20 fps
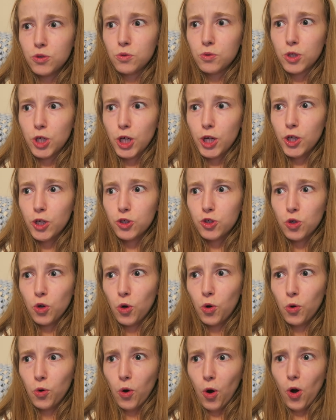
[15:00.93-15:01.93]
you kids,
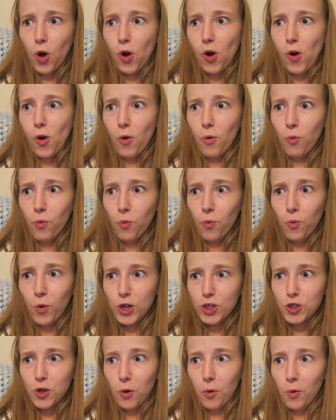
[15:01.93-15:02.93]
ooh, oh,
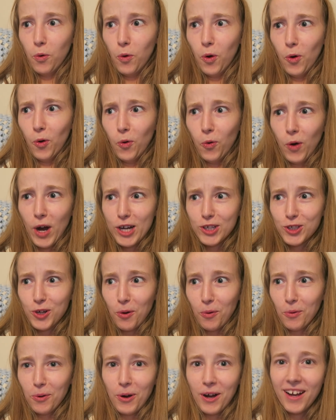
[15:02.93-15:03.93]
where'd you go? Ooh, where'd you
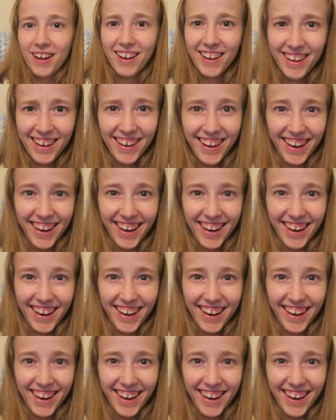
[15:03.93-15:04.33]
go? Oh